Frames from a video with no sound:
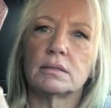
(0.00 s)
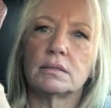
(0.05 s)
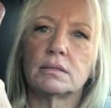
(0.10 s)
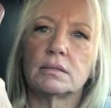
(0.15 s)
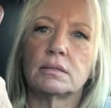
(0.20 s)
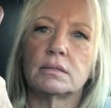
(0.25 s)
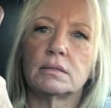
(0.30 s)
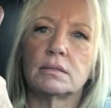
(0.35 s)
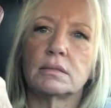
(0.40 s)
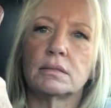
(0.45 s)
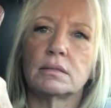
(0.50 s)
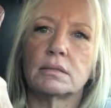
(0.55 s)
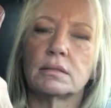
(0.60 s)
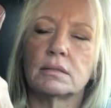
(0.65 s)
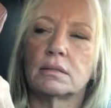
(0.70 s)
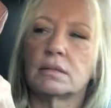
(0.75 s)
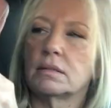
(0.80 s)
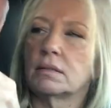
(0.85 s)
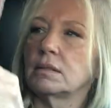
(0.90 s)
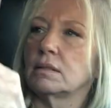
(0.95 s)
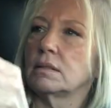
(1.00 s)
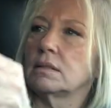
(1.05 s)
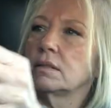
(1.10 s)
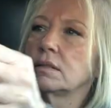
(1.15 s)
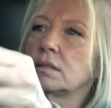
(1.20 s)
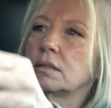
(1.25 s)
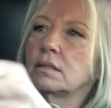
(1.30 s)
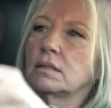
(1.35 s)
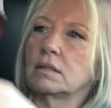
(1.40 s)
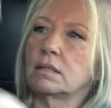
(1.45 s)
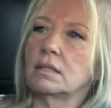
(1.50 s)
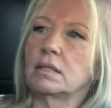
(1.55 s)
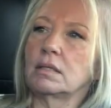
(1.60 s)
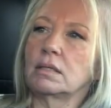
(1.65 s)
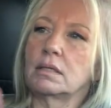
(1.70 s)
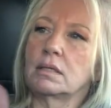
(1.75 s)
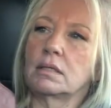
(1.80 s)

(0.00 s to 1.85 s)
No one is speaking in this clip.